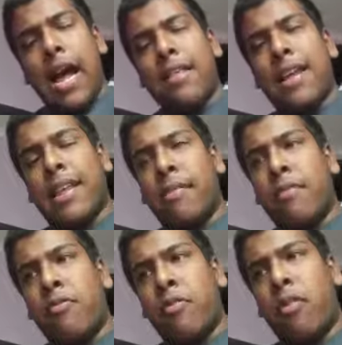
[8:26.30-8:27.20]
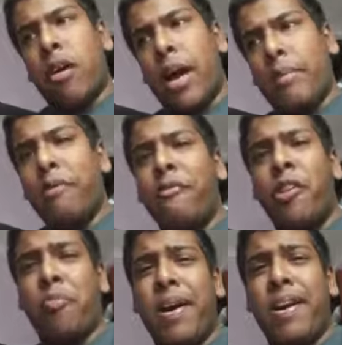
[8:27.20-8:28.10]
as I said before, I'm on
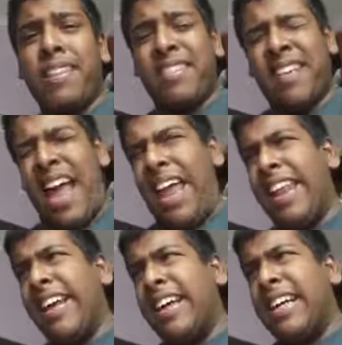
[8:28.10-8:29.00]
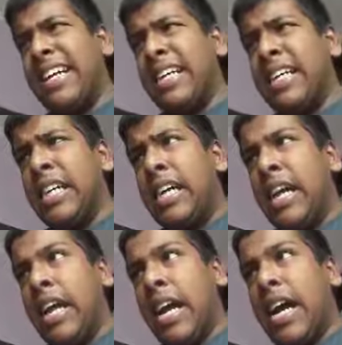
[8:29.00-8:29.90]
FaZe side.
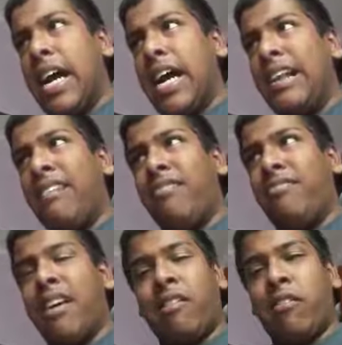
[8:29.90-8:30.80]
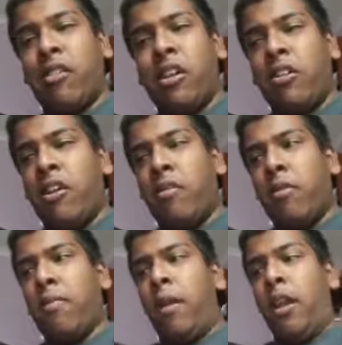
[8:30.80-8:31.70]
And that's not going to change
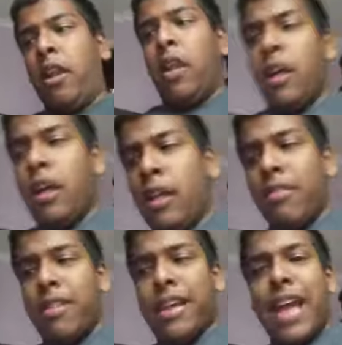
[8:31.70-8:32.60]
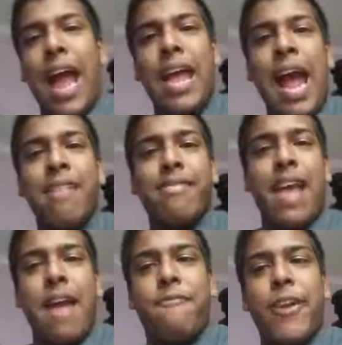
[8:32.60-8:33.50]
my opinion. The guy has
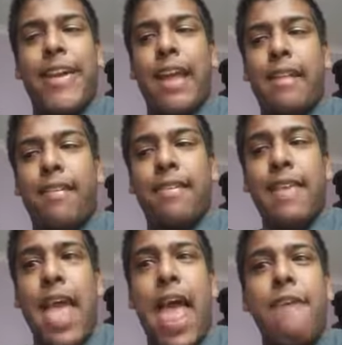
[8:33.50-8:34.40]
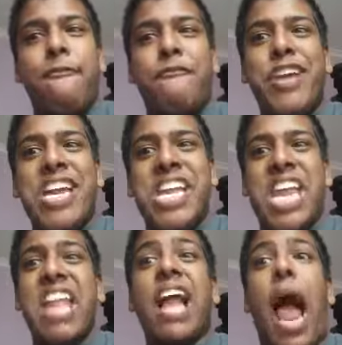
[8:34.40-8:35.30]
evidence, every
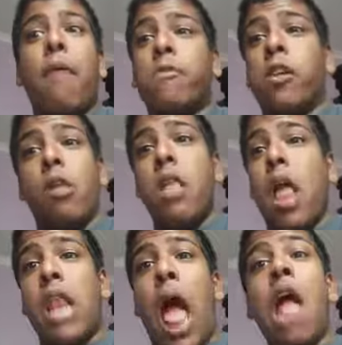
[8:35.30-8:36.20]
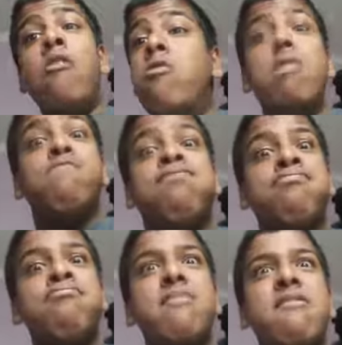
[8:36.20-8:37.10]
that that
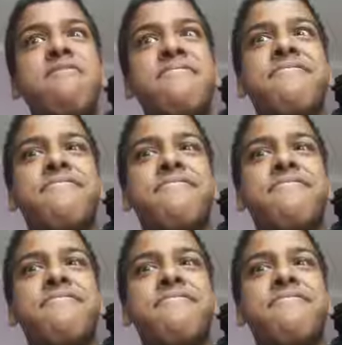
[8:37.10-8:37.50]
proof,